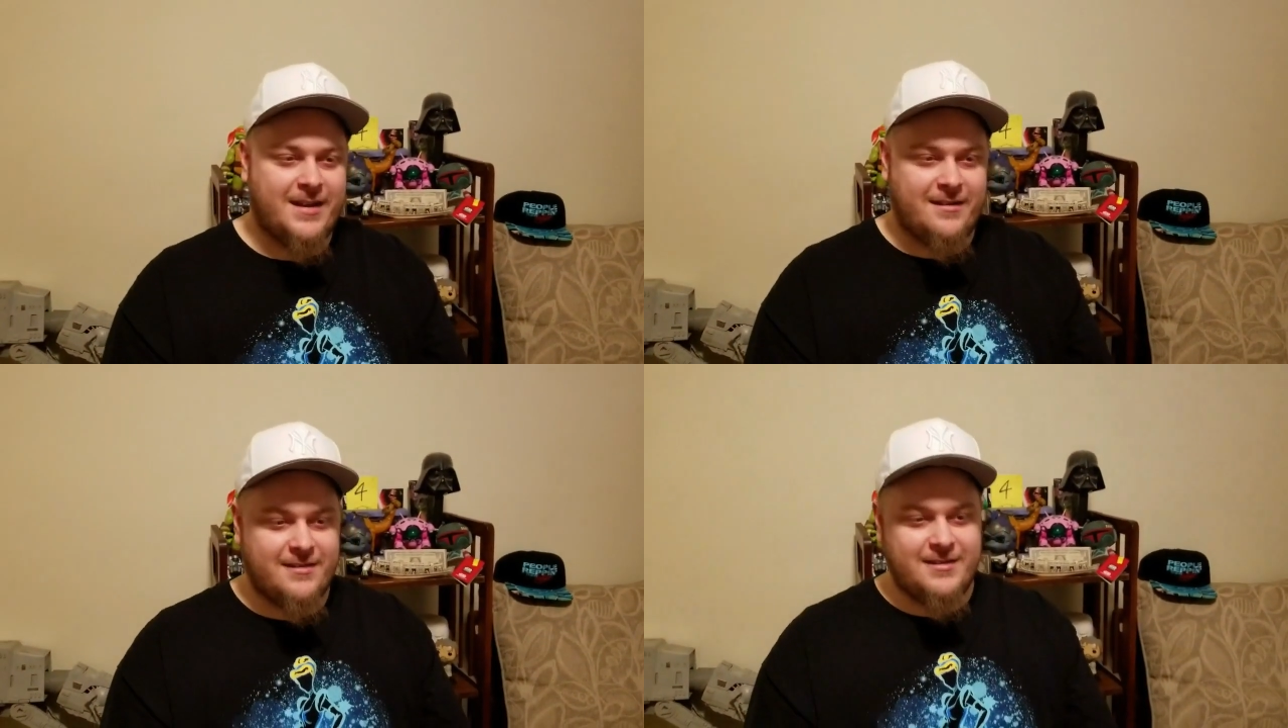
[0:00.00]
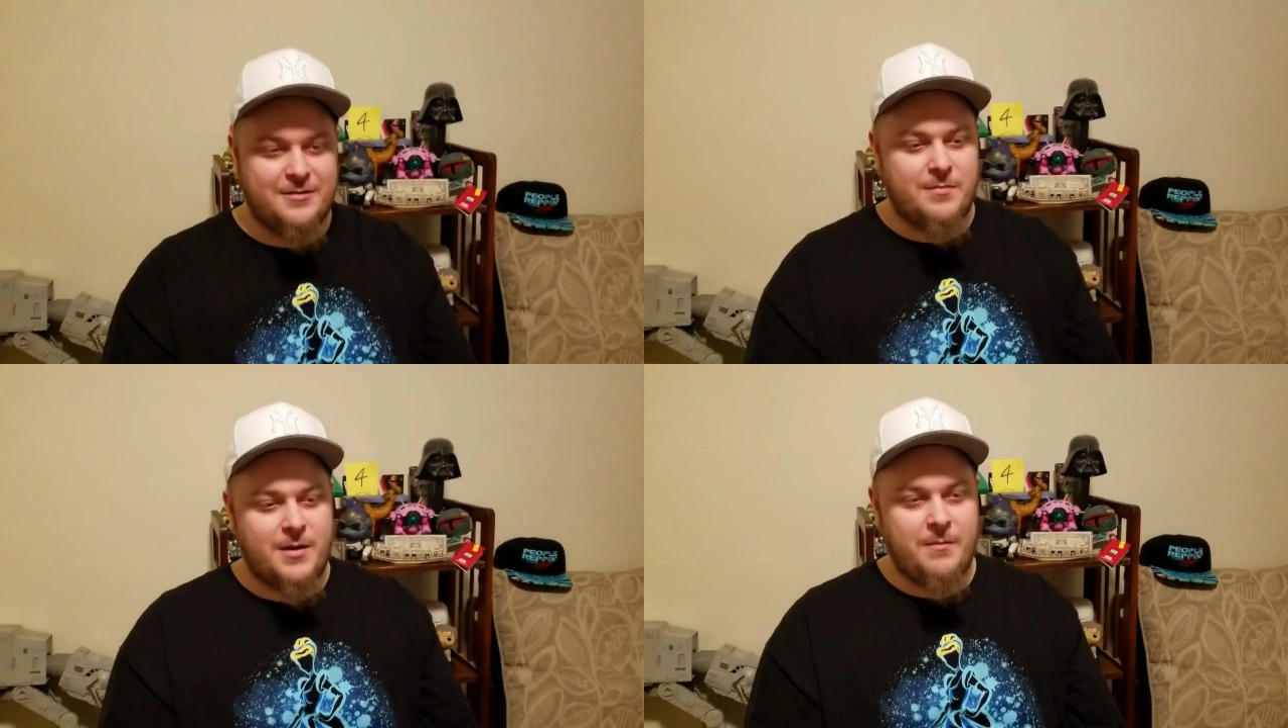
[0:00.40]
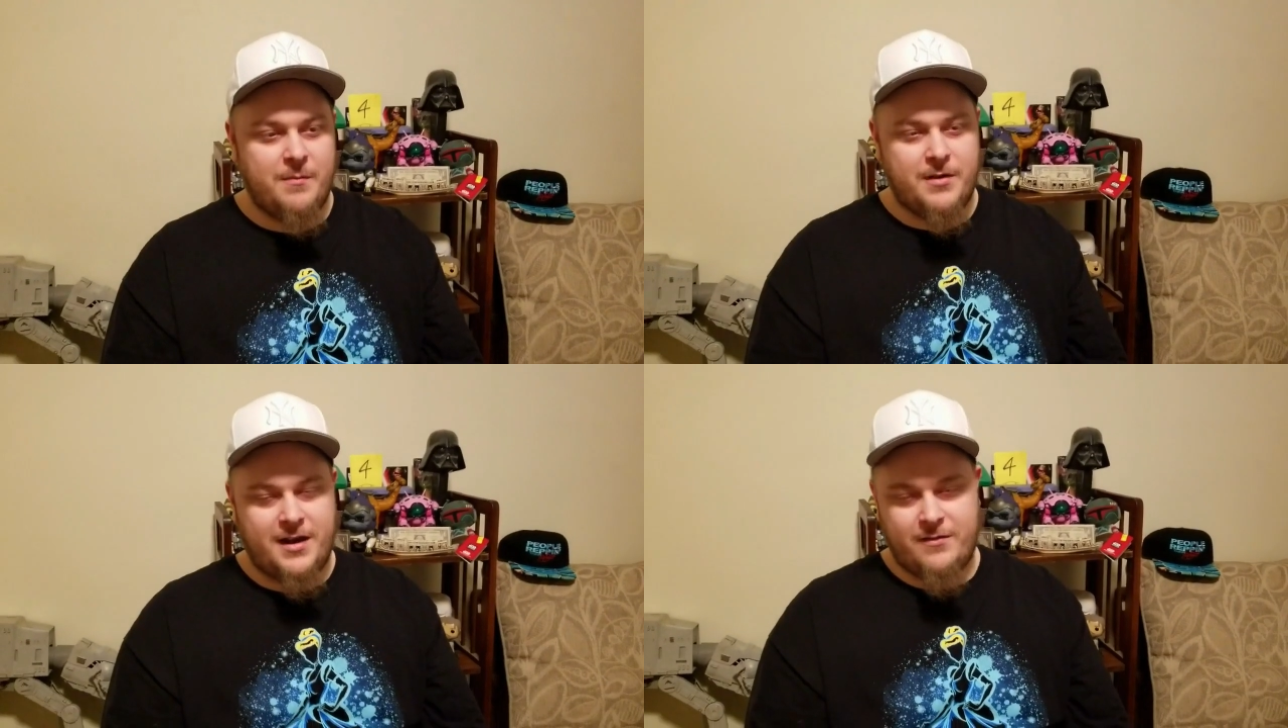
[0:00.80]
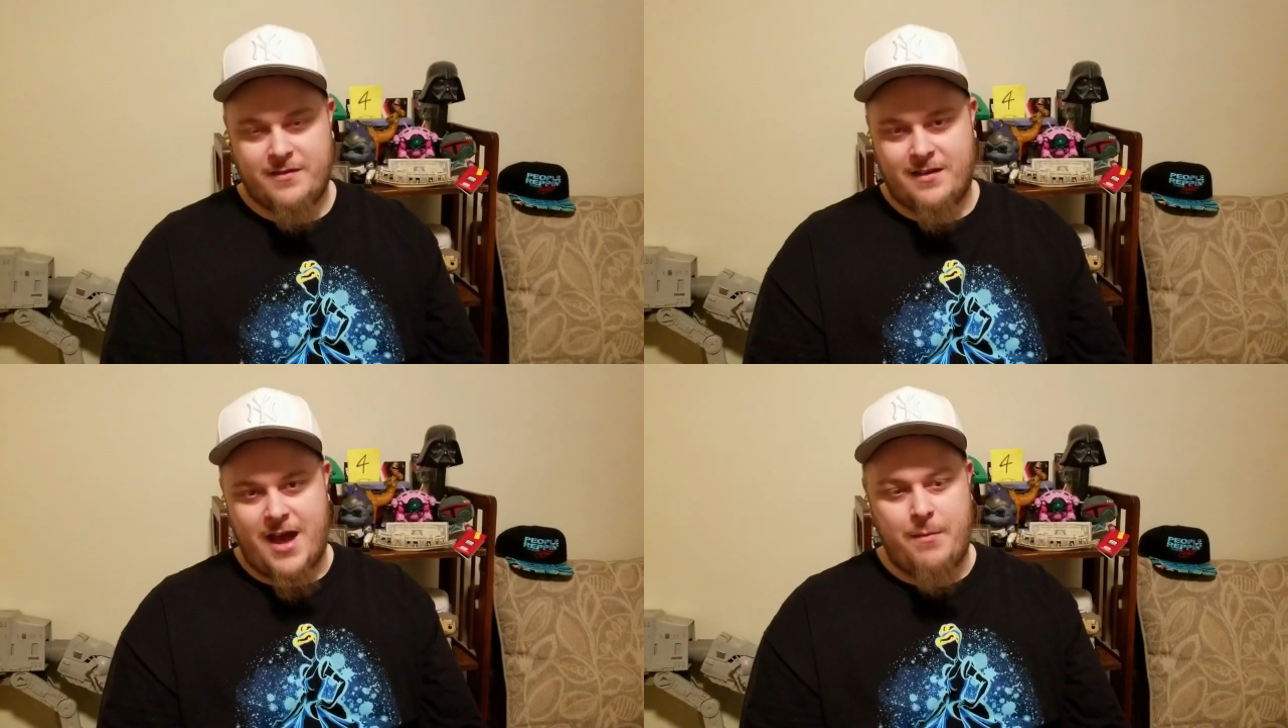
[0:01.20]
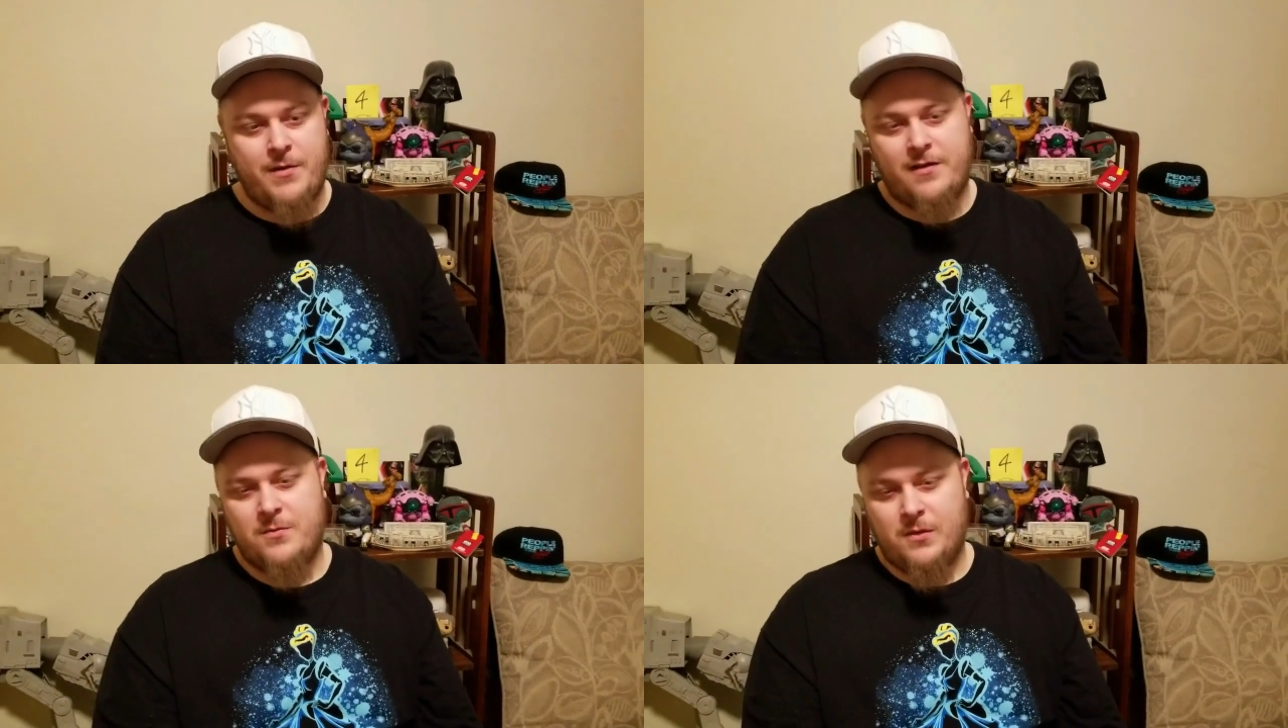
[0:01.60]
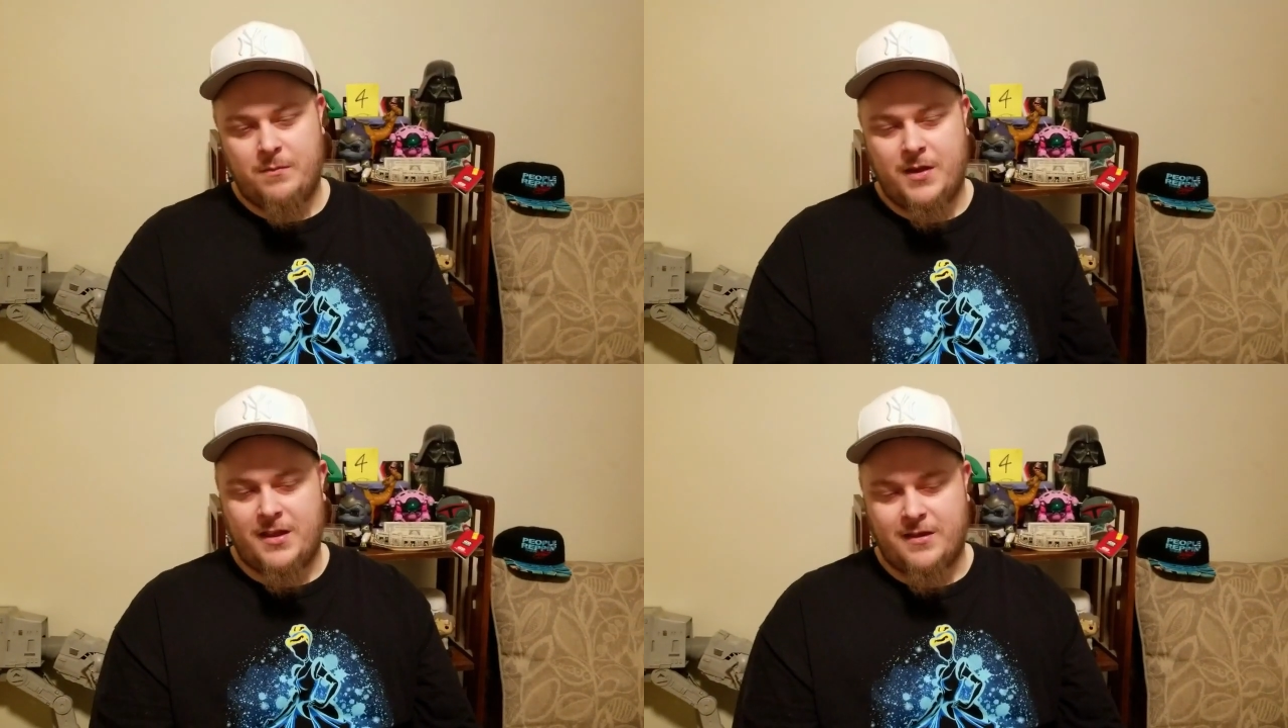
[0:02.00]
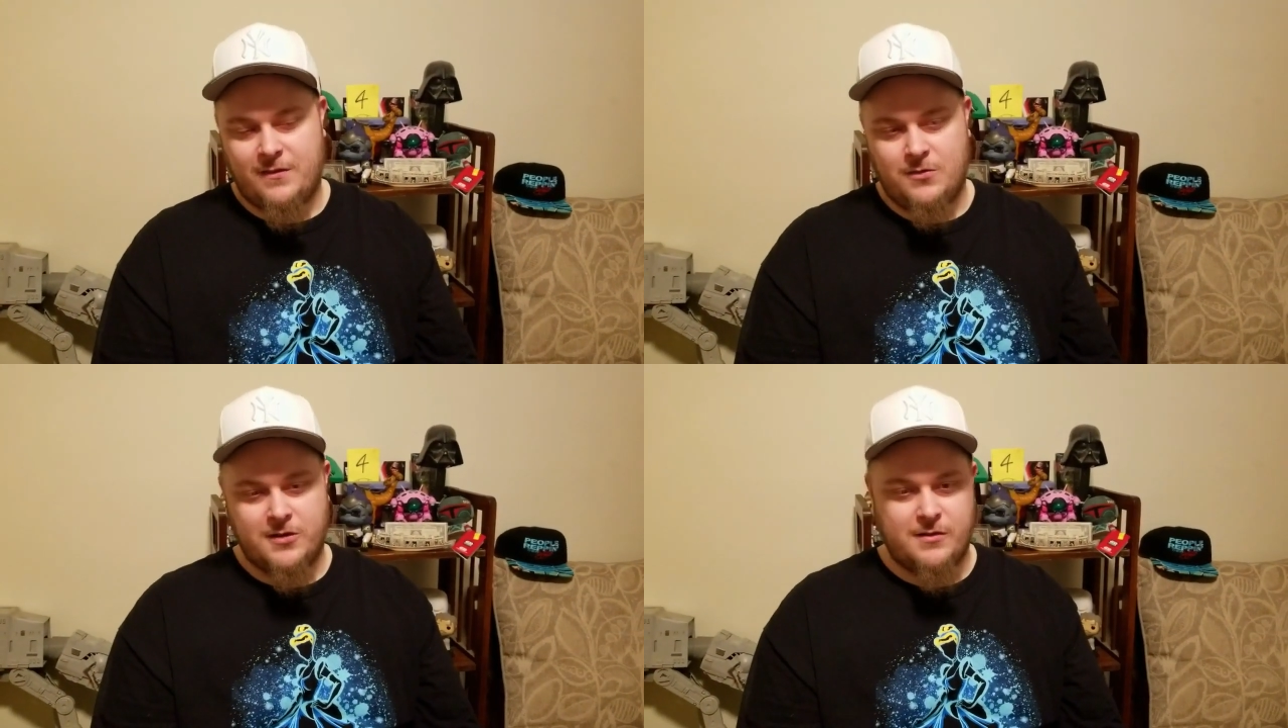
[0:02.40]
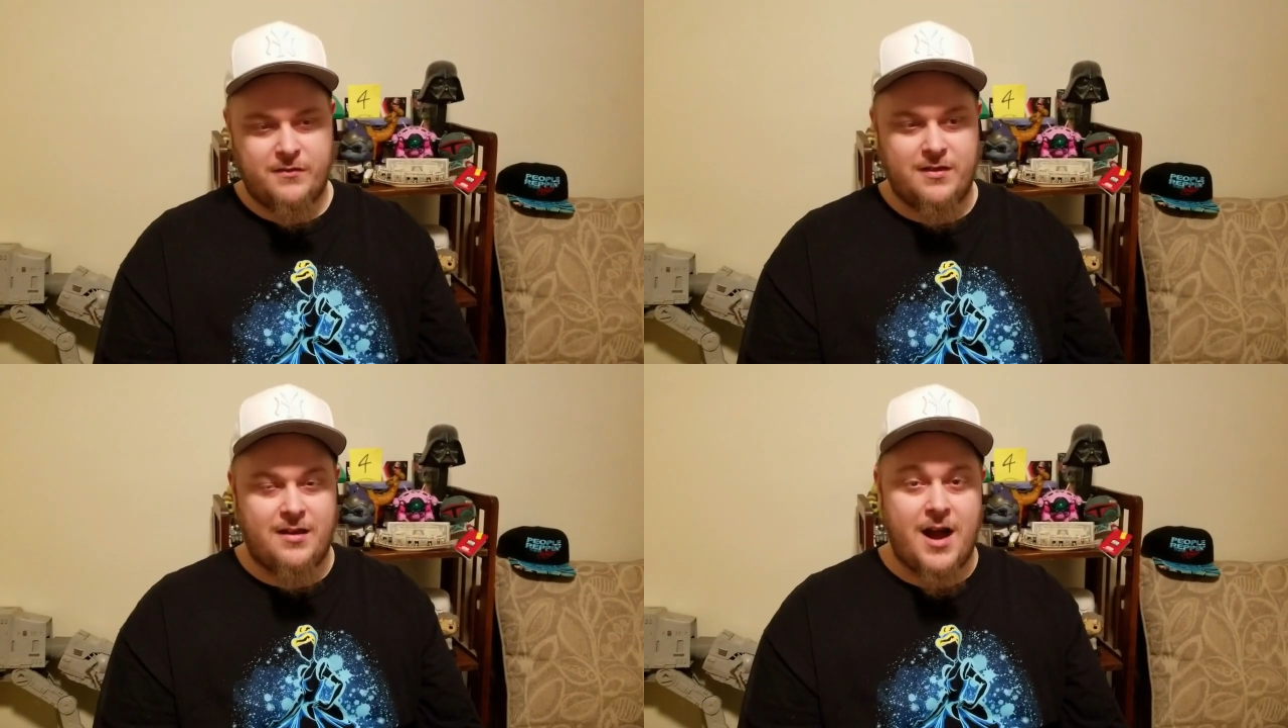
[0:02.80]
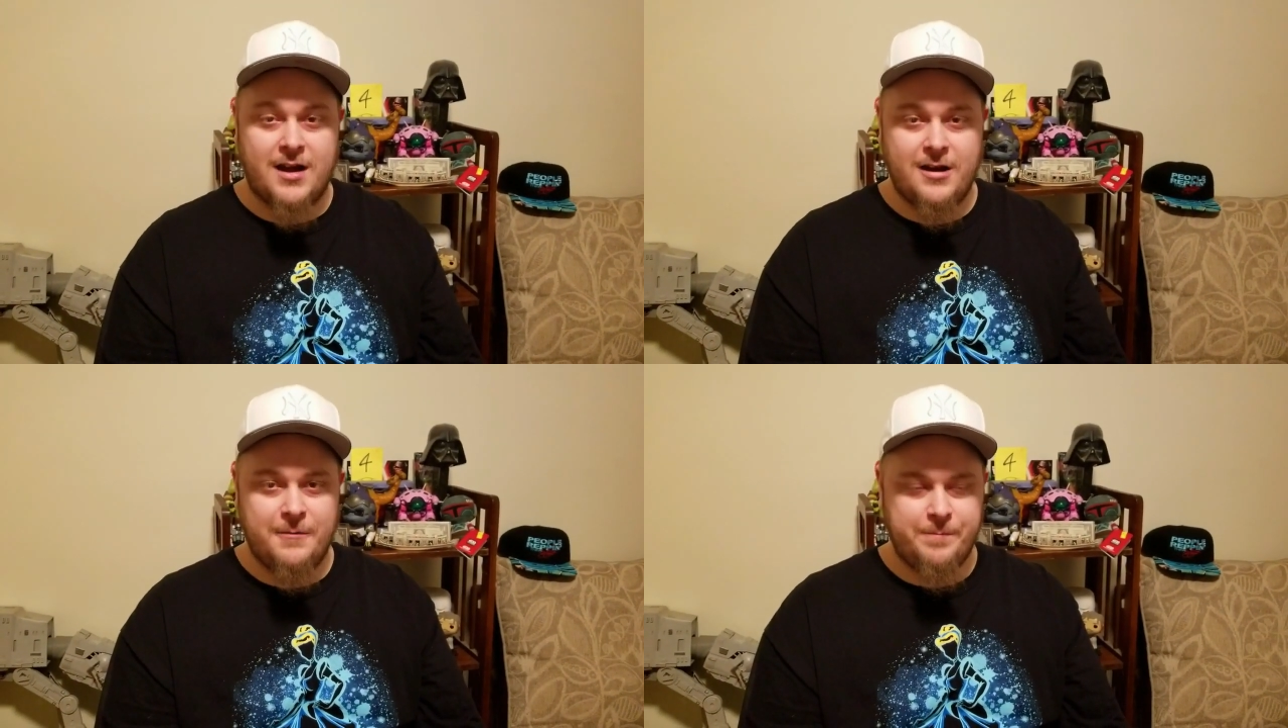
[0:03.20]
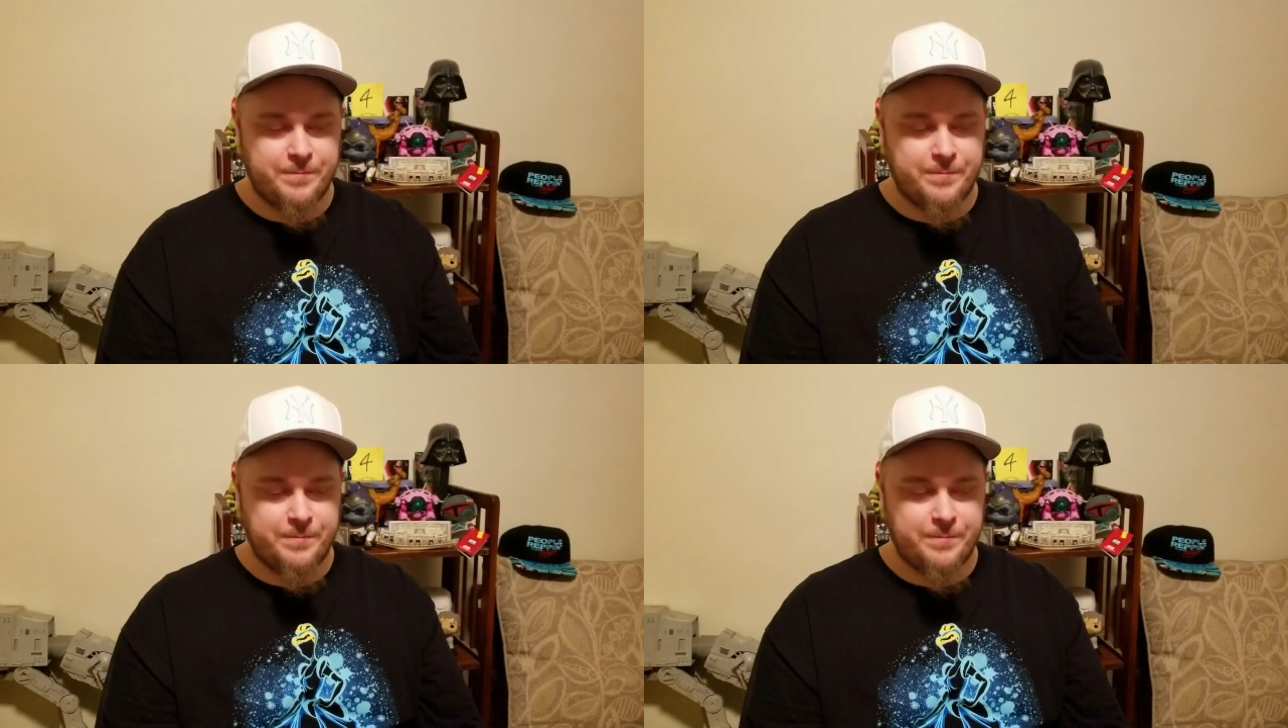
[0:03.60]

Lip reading: I was a little bummed, but I was still happy because we only paid like 200 for the locker.